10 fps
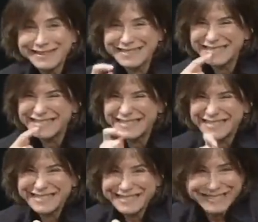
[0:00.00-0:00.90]
you know,
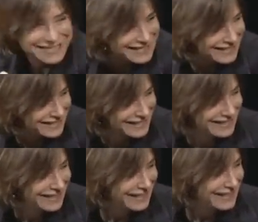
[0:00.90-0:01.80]
he knew exactly